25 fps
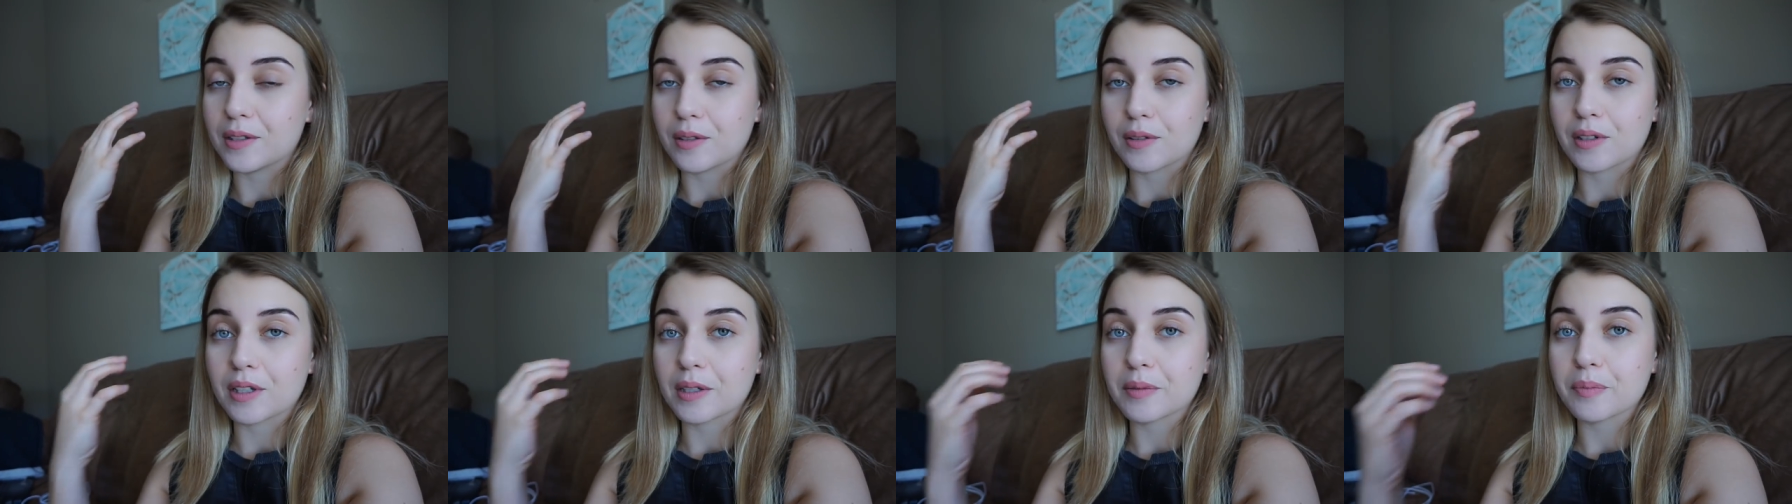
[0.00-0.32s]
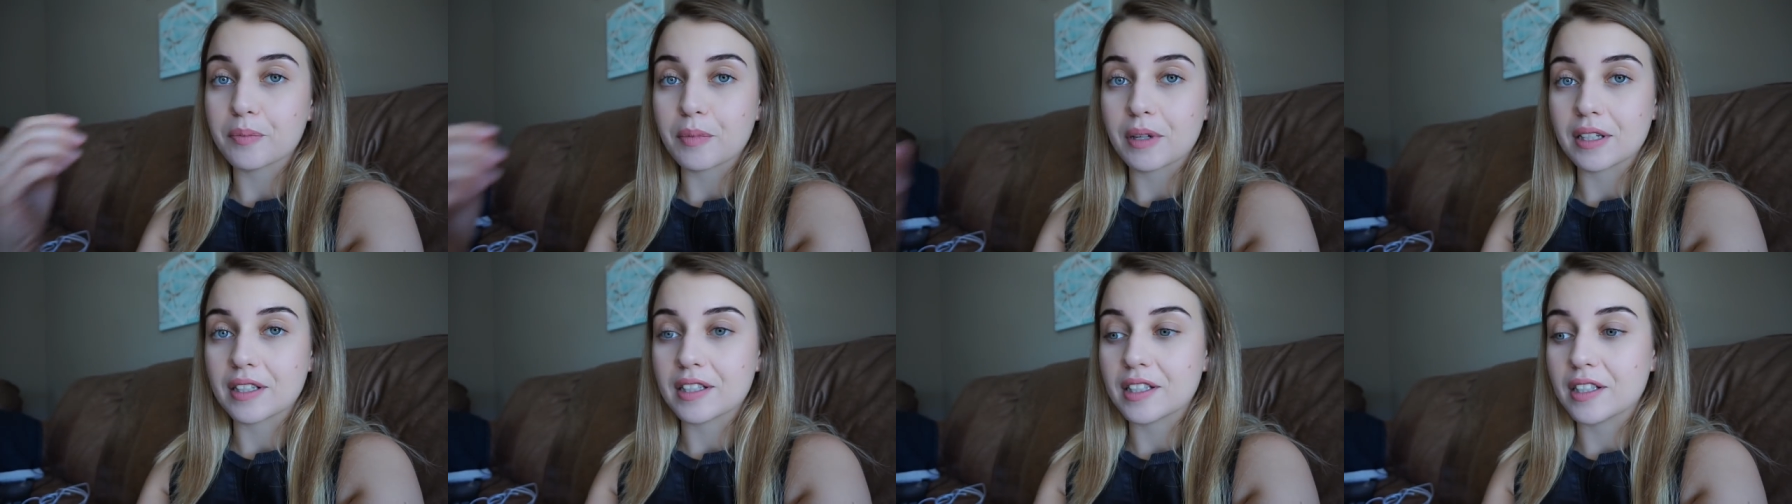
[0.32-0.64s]
so
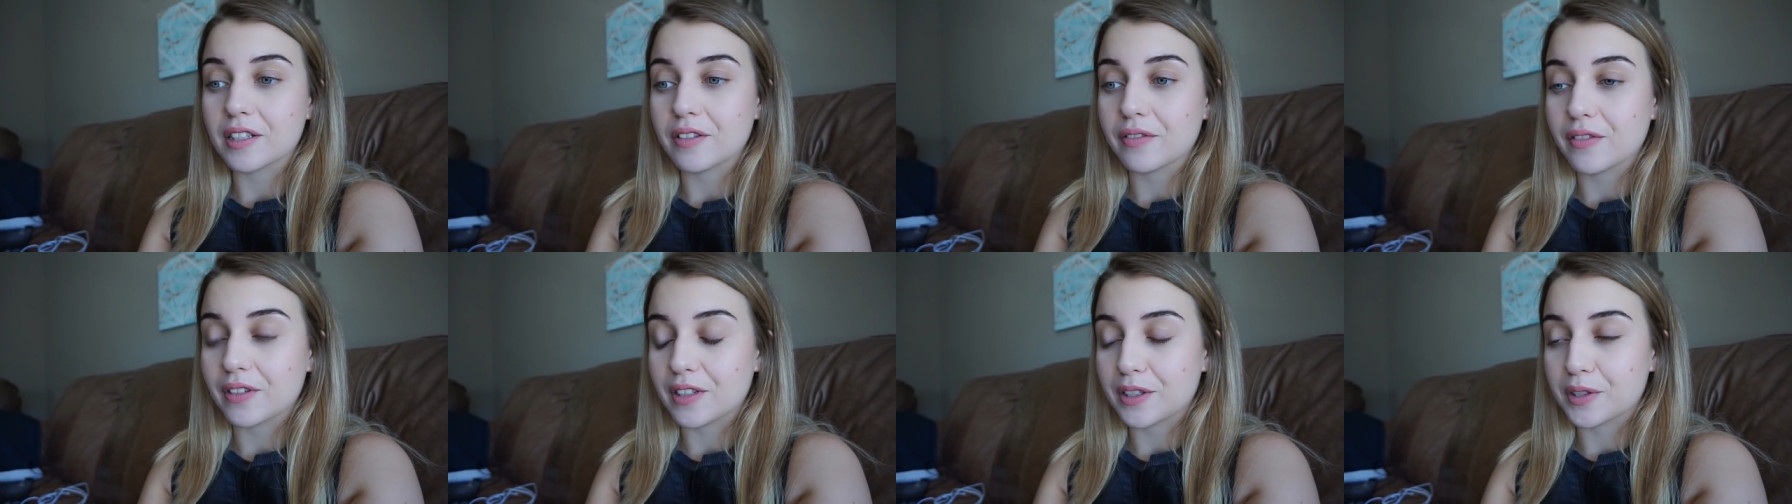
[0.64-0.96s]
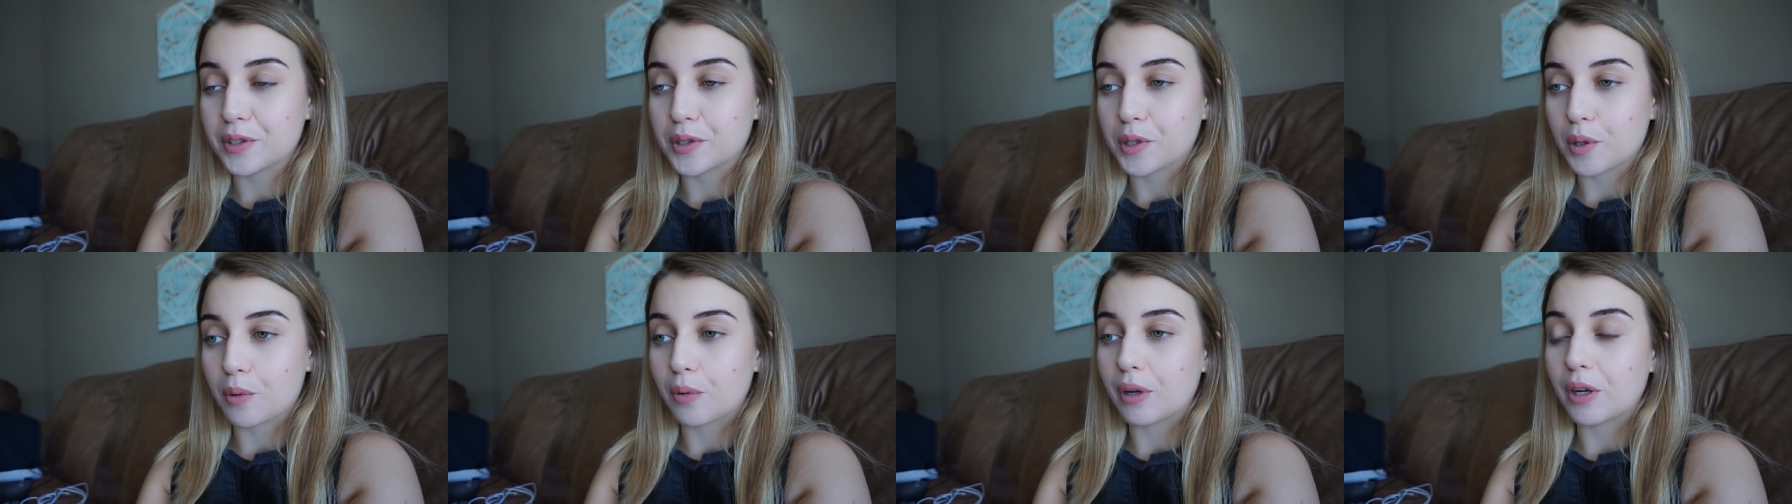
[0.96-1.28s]
expensive
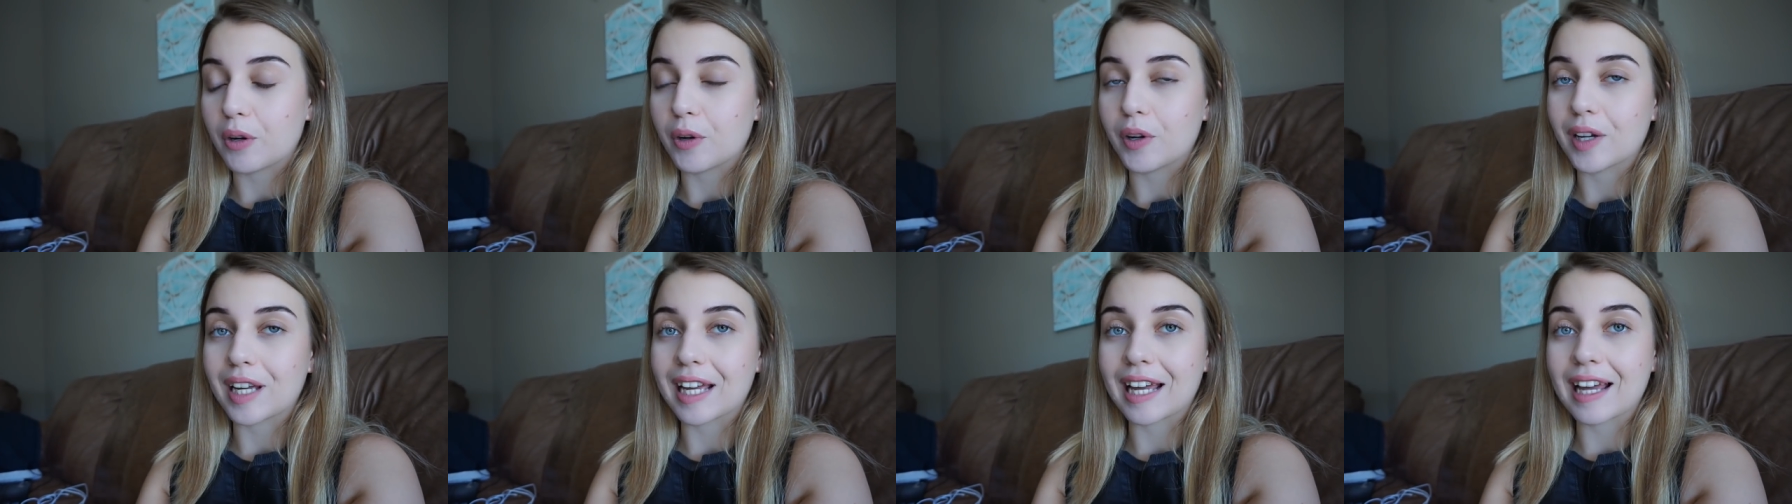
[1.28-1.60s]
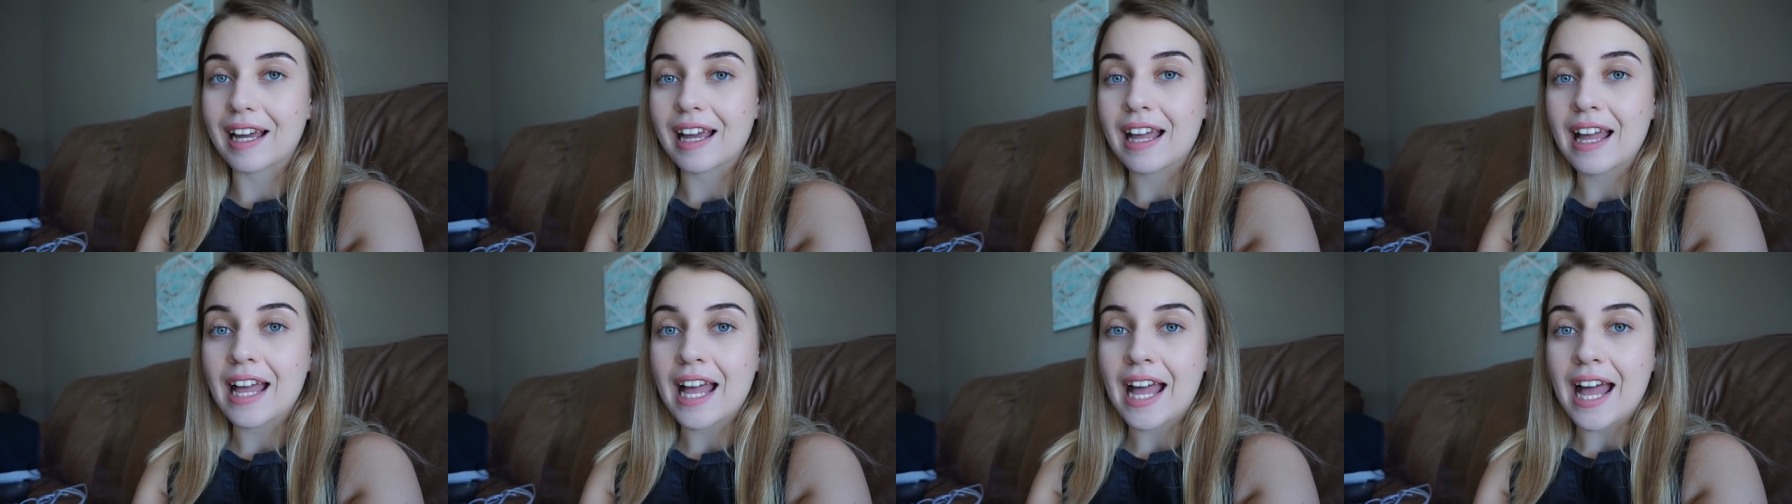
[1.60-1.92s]
and so
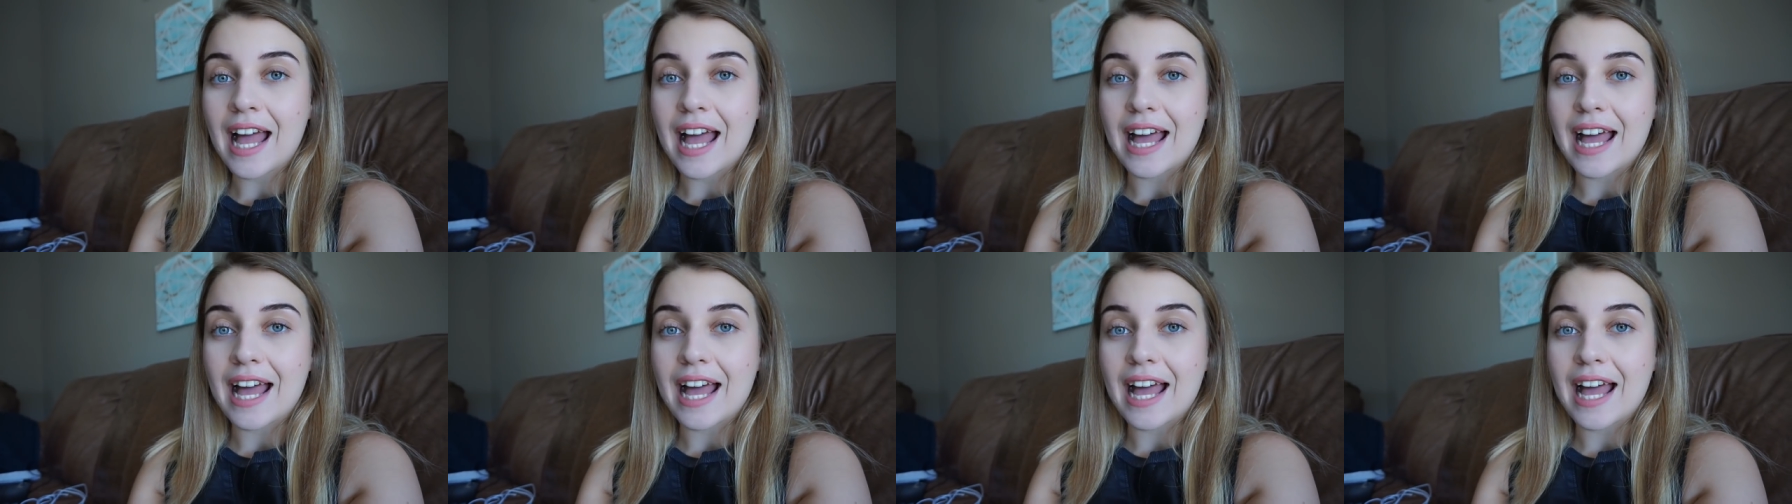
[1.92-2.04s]
annoying